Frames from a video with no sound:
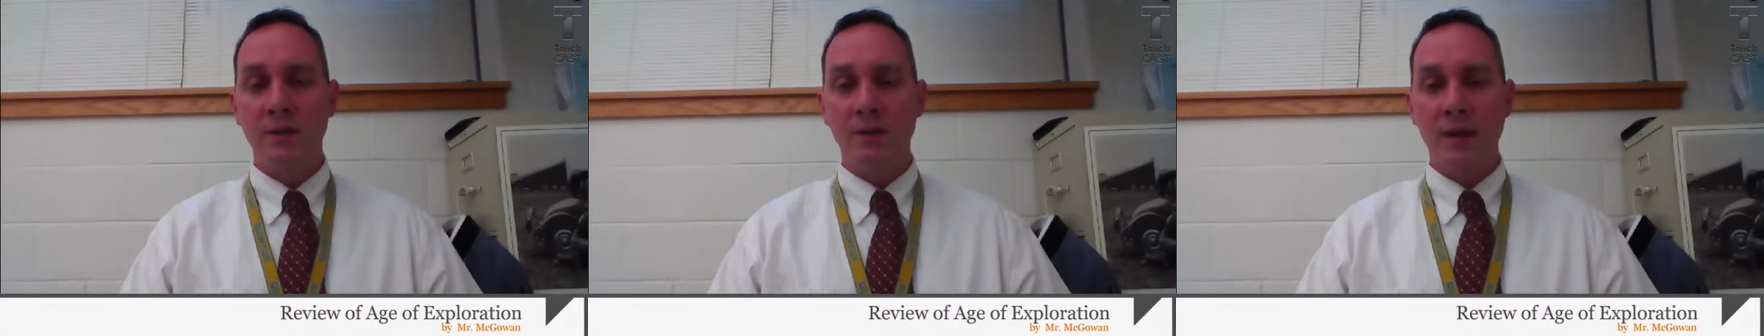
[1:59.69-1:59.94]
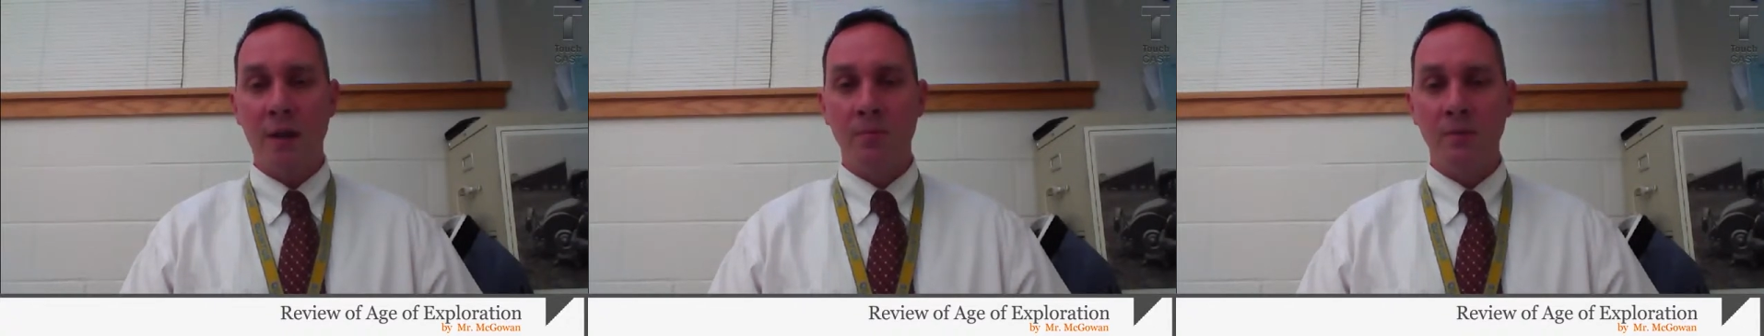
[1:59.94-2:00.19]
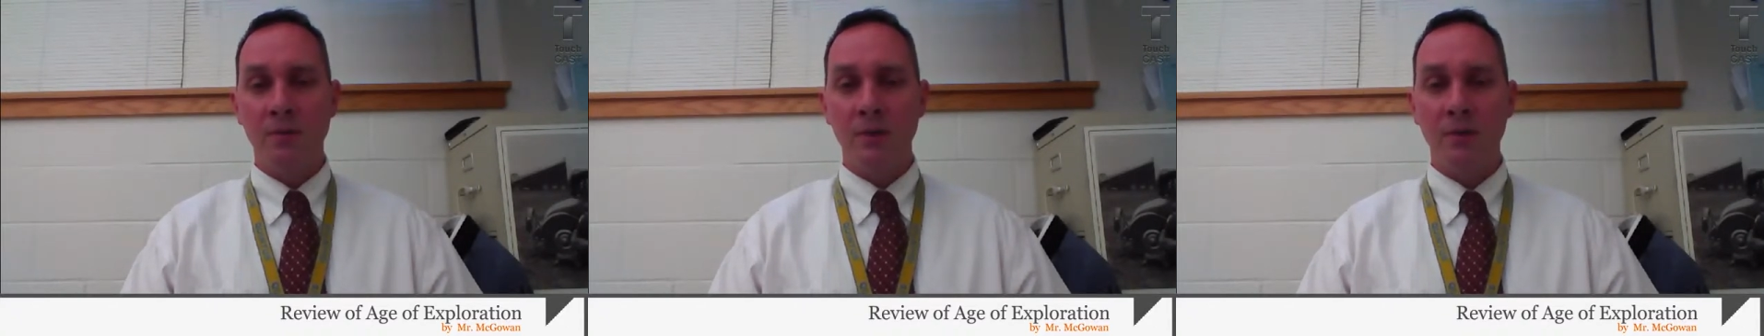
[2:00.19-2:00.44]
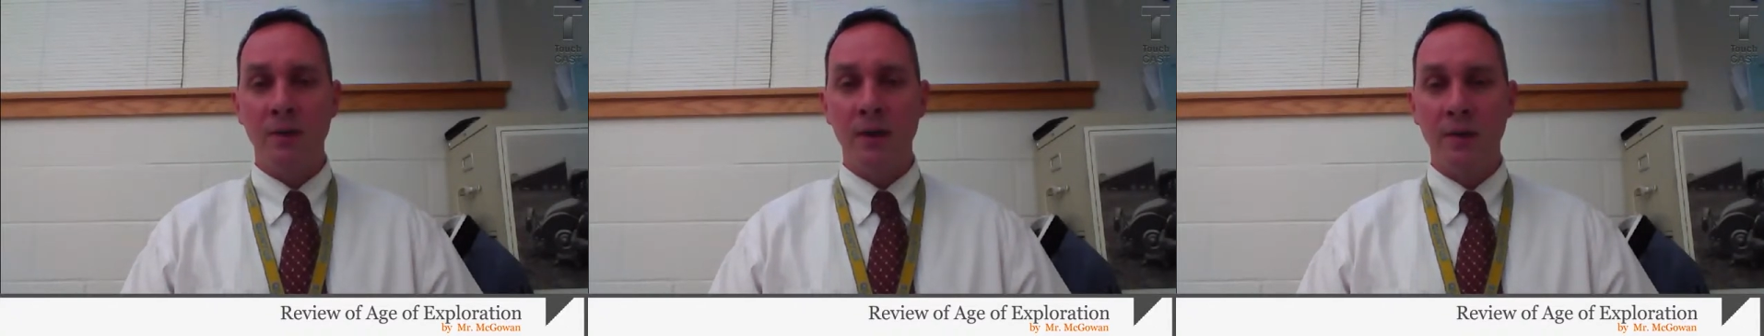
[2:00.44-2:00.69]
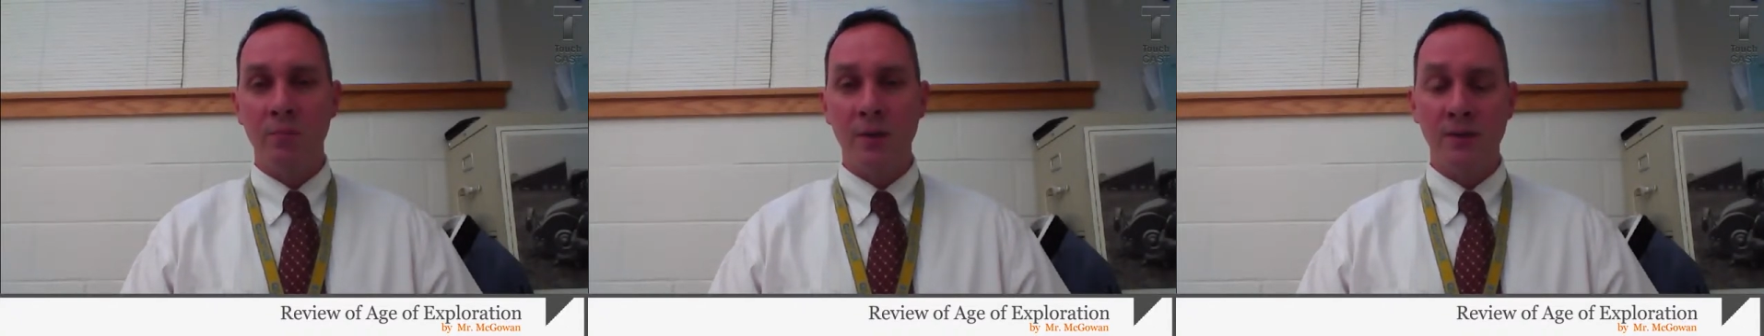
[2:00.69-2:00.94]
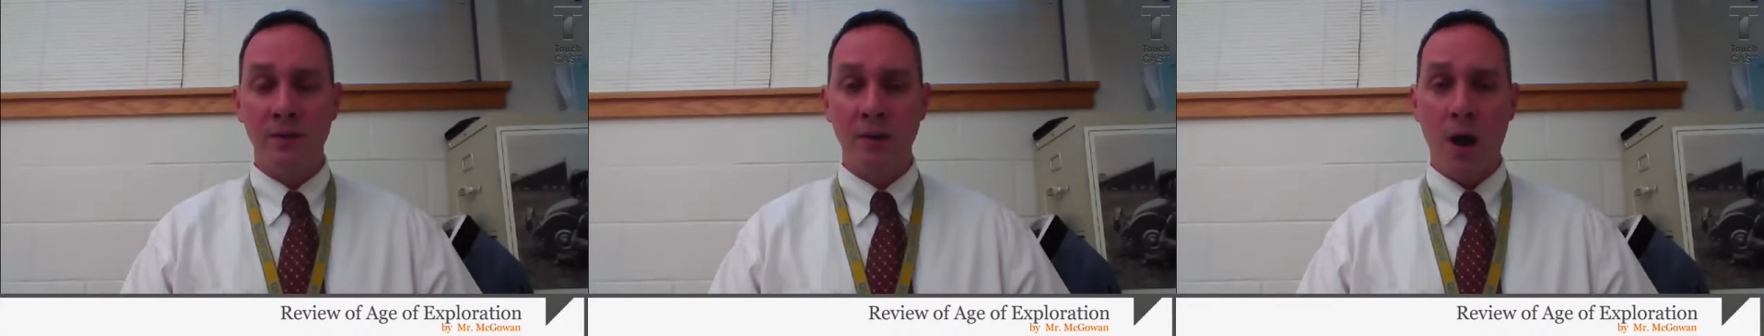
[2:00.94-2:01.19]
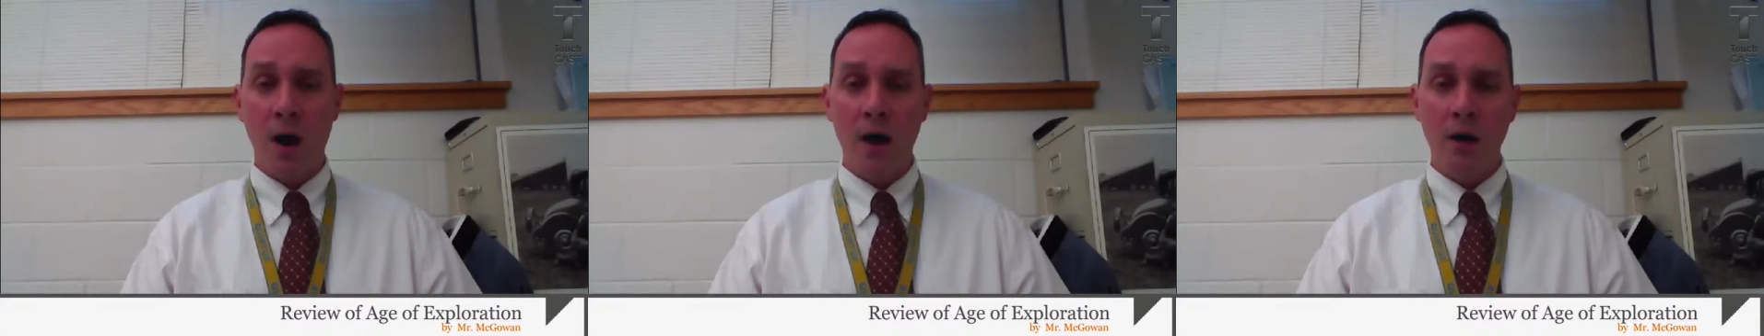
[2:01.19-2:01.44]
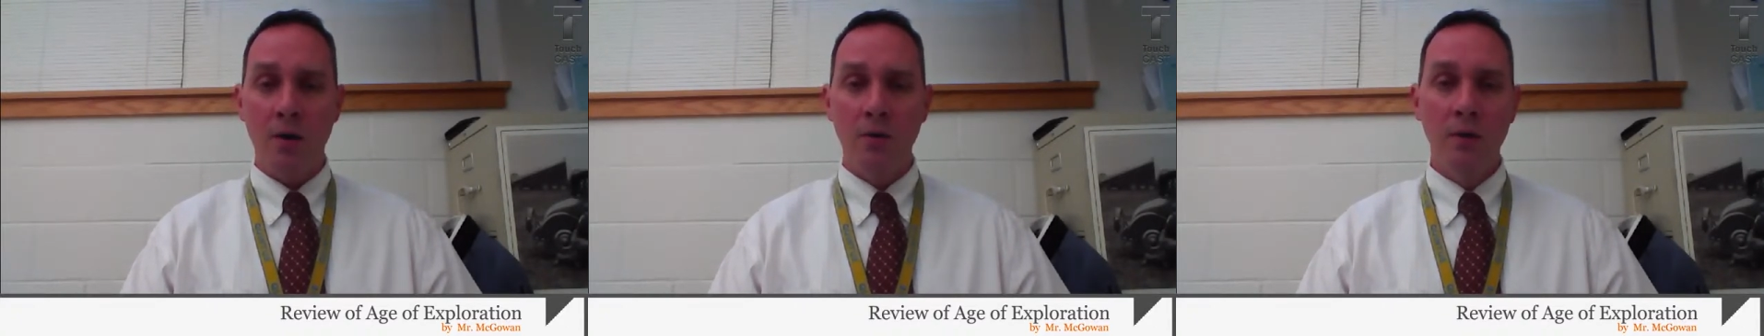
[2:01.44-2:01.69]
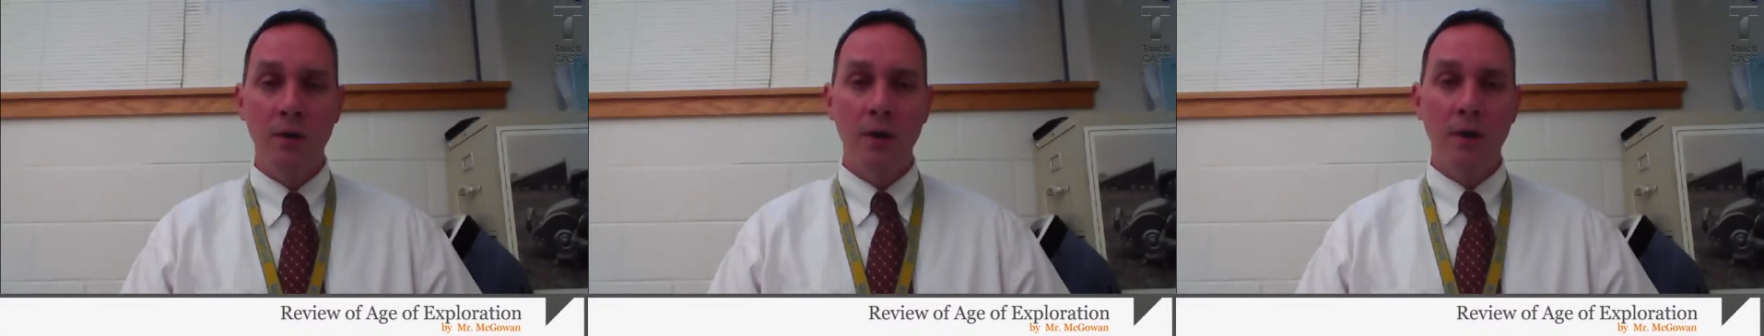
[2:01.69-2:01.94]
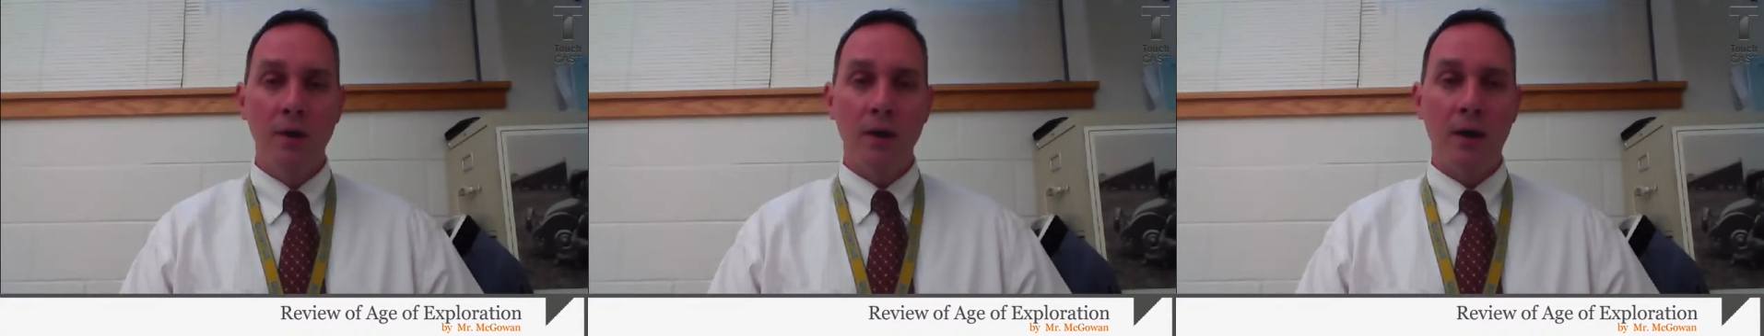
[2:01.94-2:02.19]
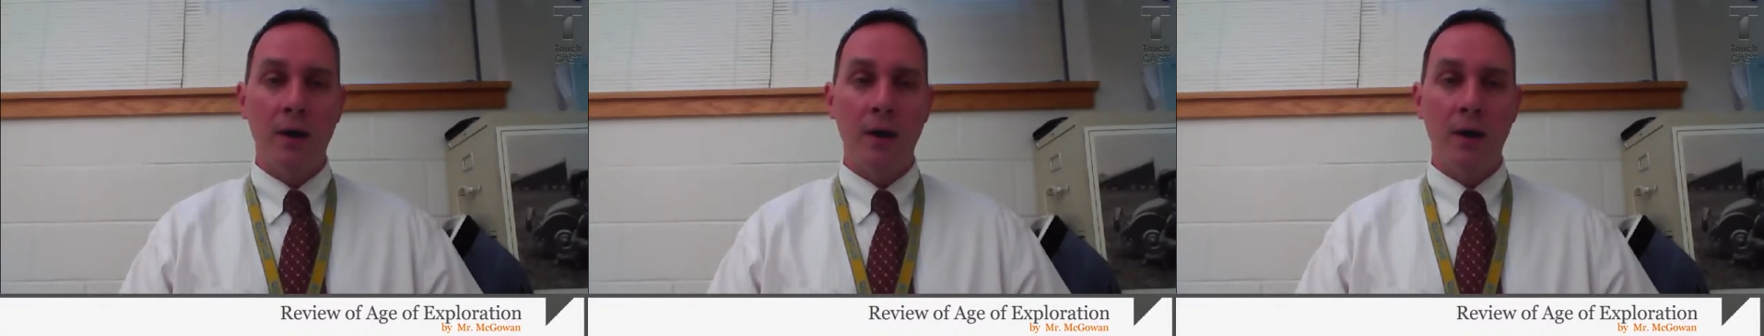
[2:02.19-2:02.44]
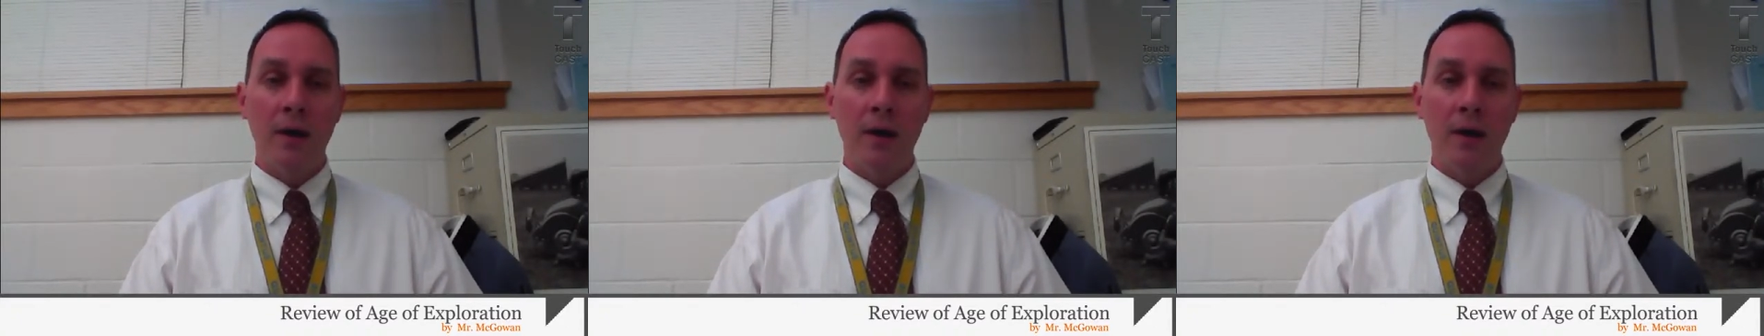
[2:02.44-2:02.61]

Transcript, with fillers: establishing in present-day Ohio, uh,